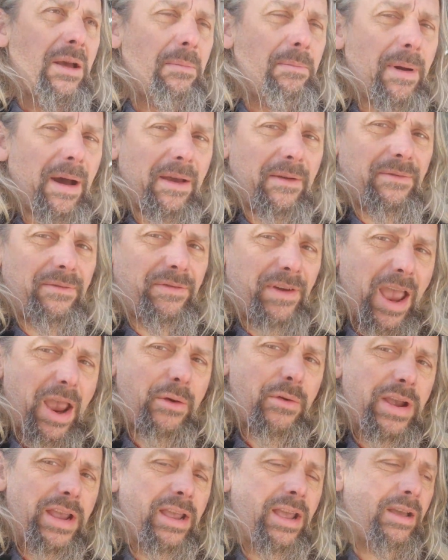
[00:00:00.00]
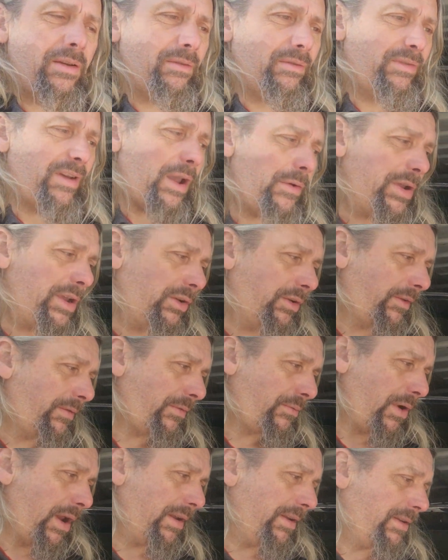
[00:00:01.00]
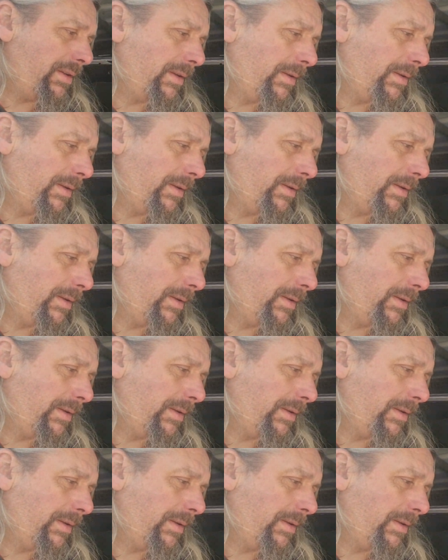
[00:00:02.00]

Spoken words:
by a very, very good friend